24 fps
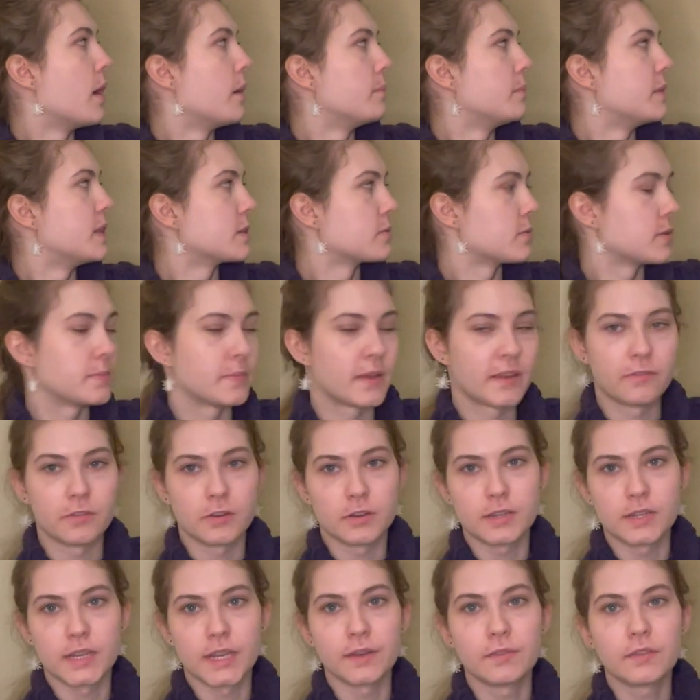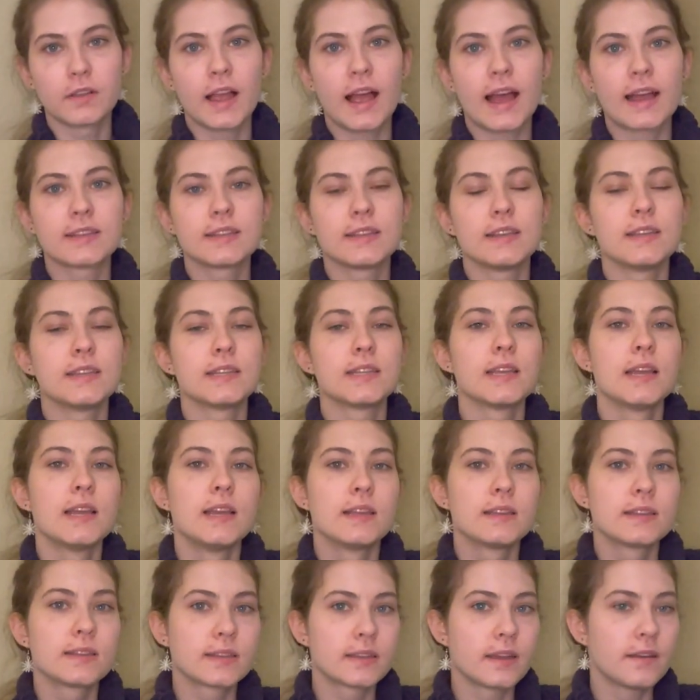This was my first day of classes,
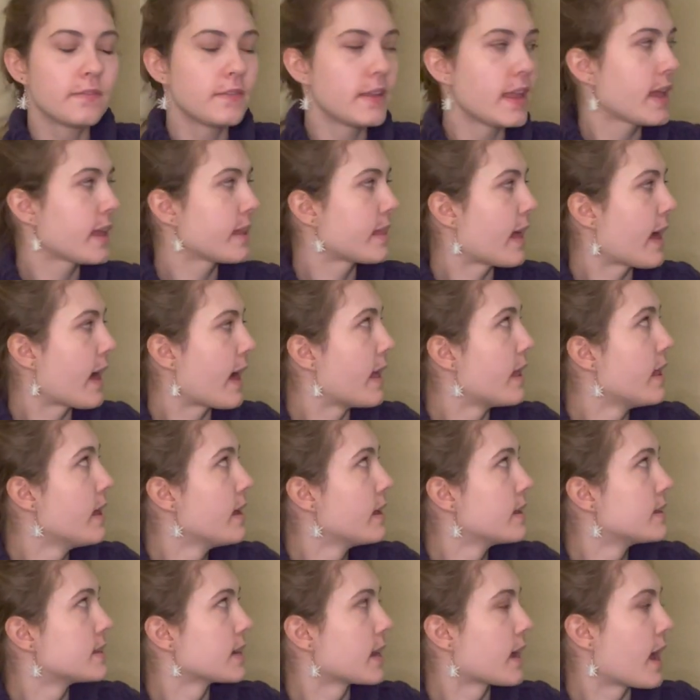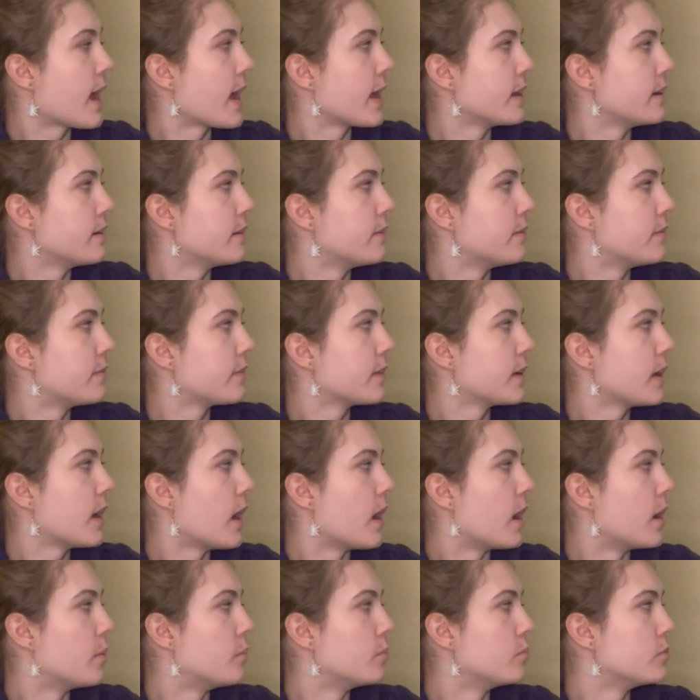stuff like that, to kind of
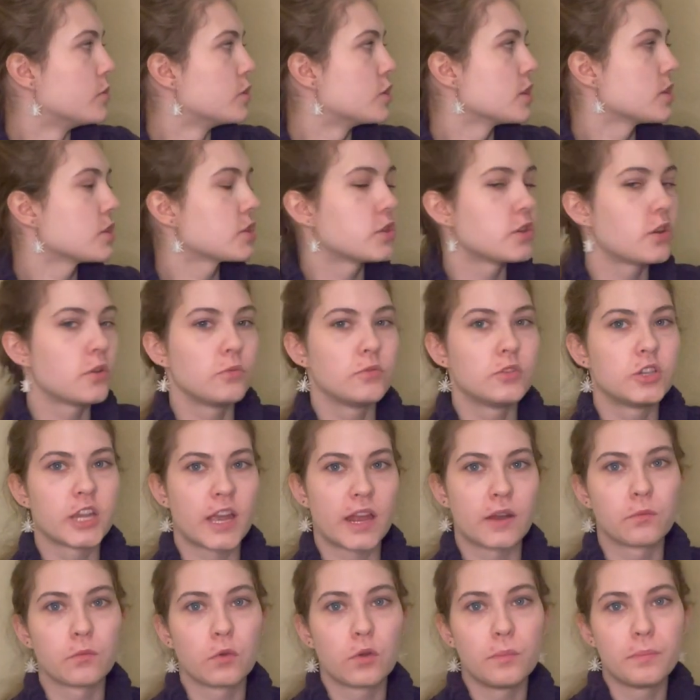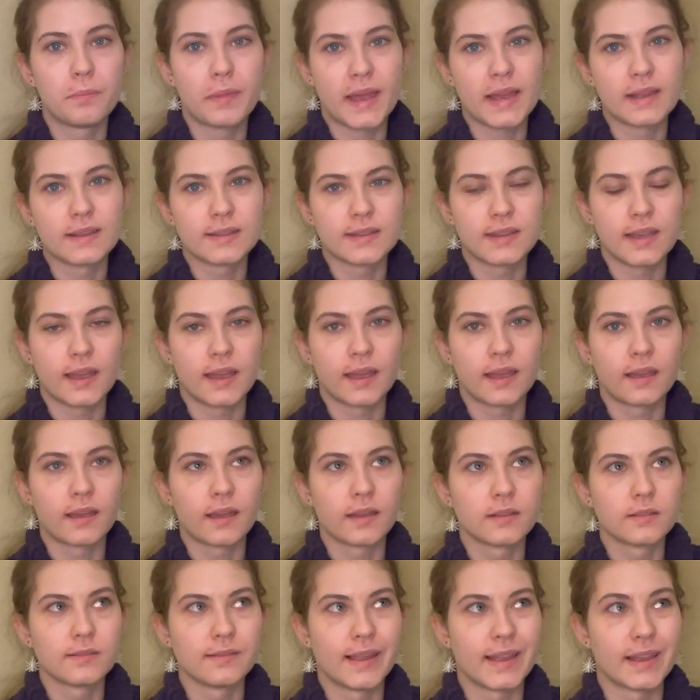just know general
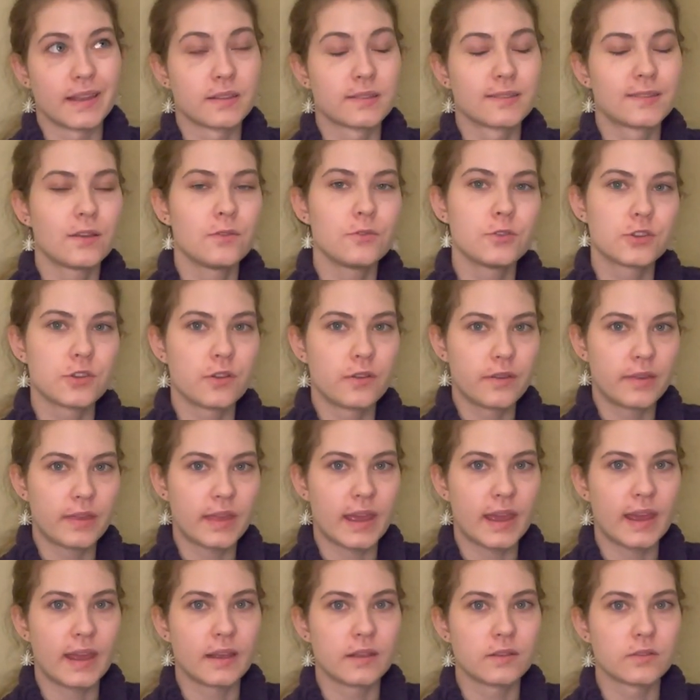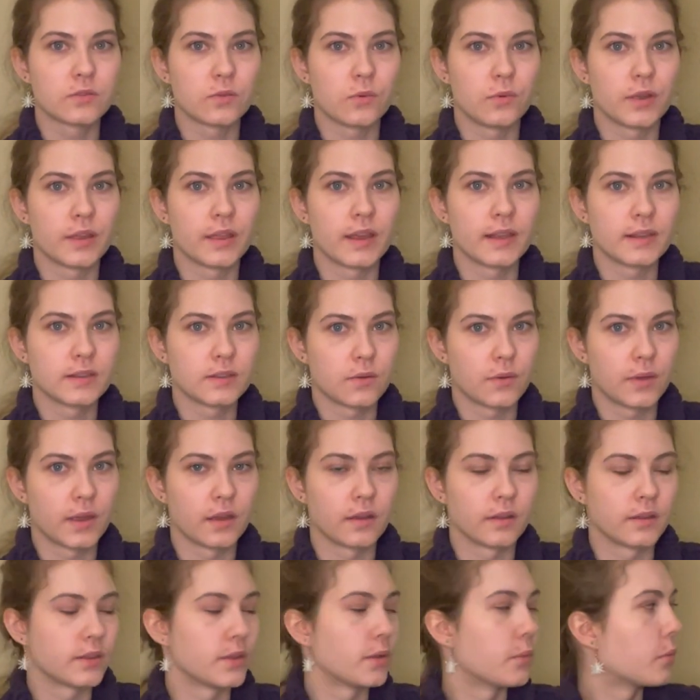basic social things or things
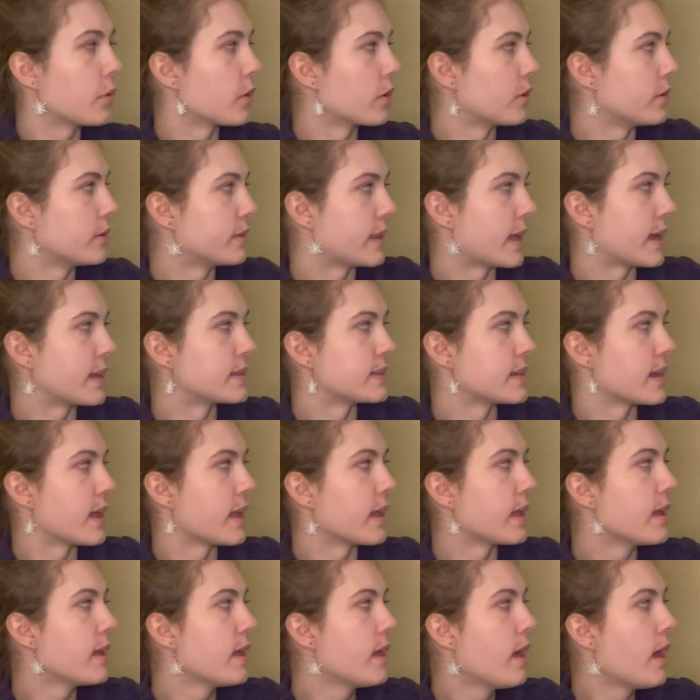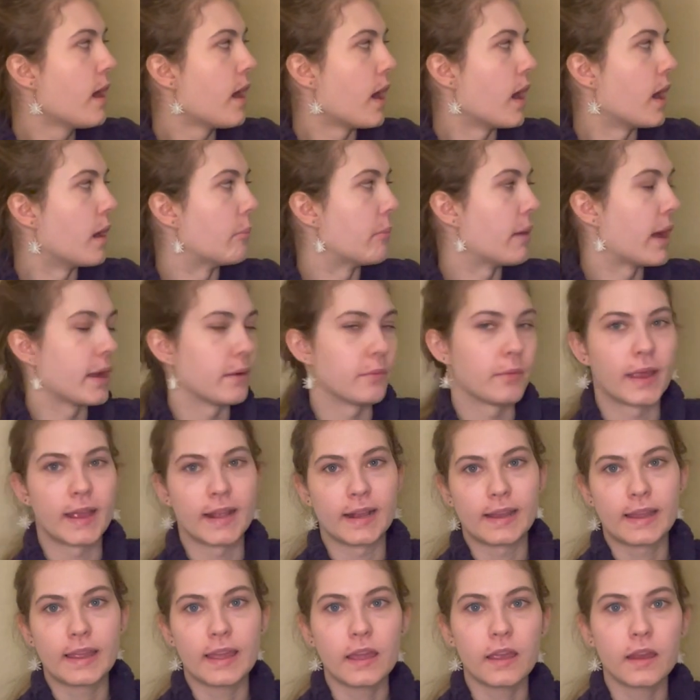going on in the world that day. I
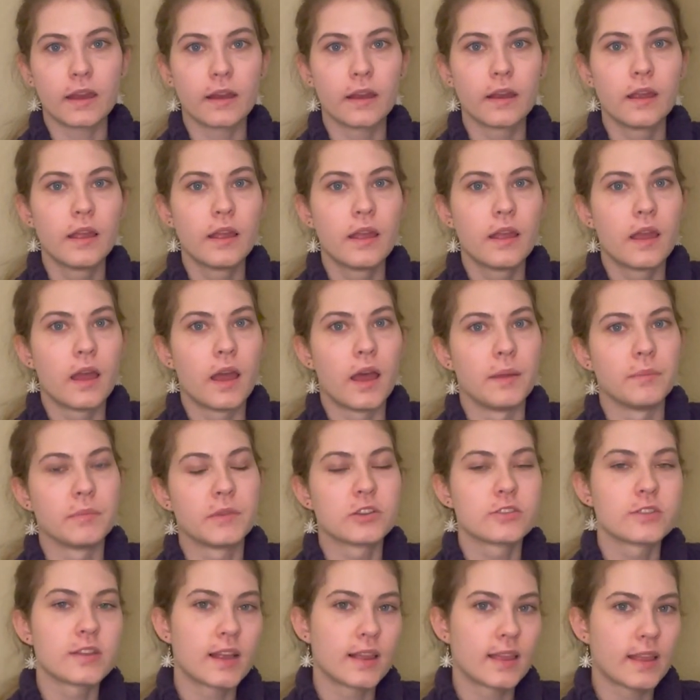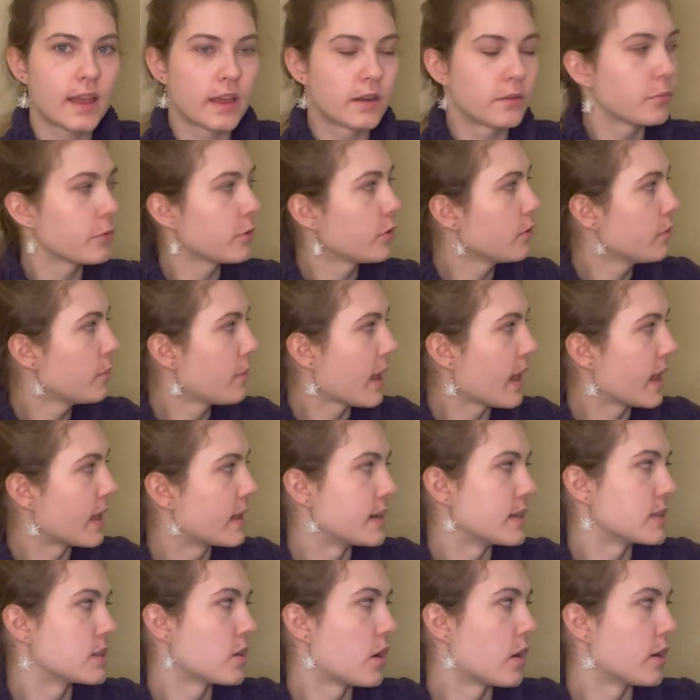write it here. There's not a lot of room
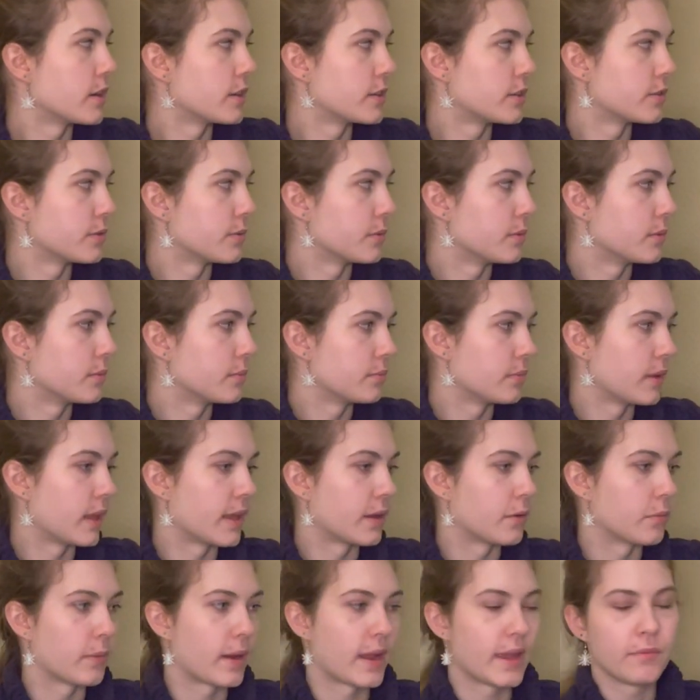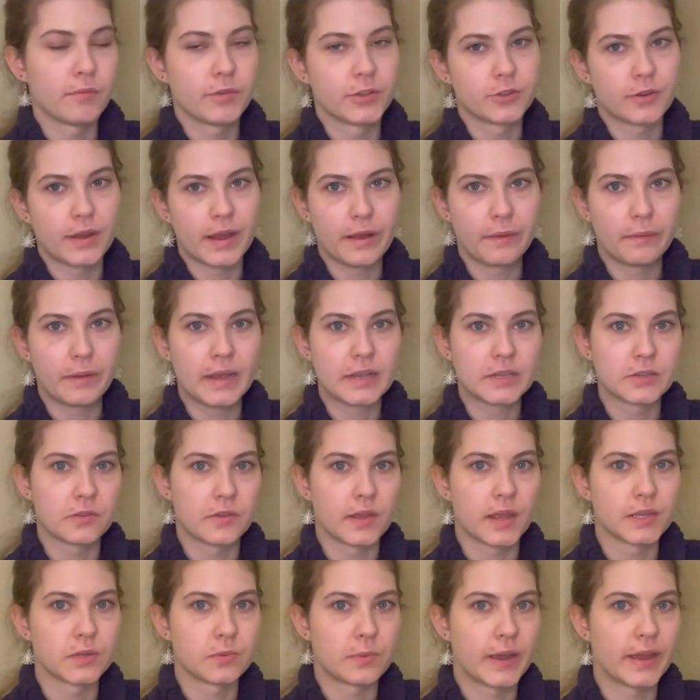and it's hard to write with dry erase,
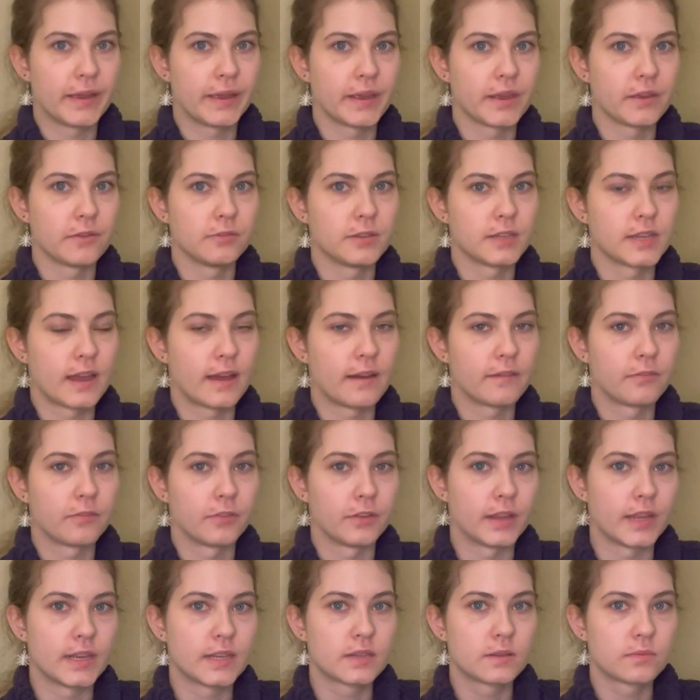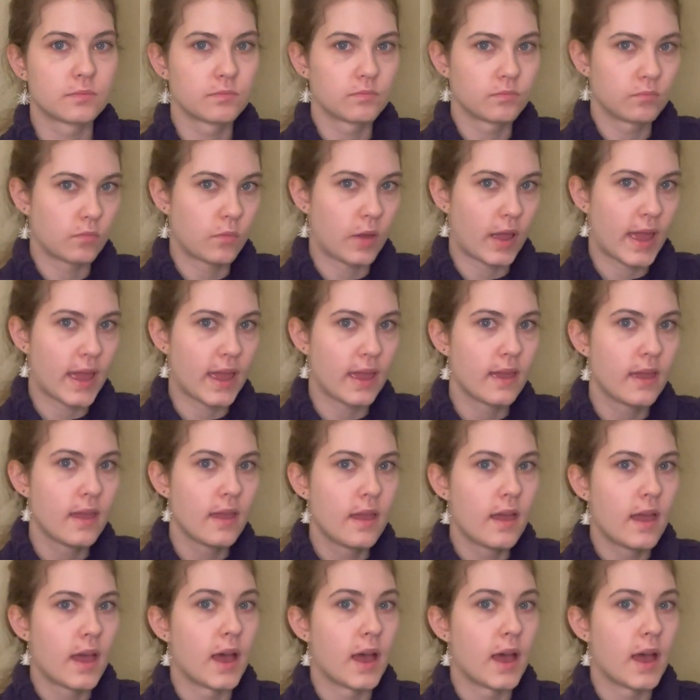so that's why I use that for this way.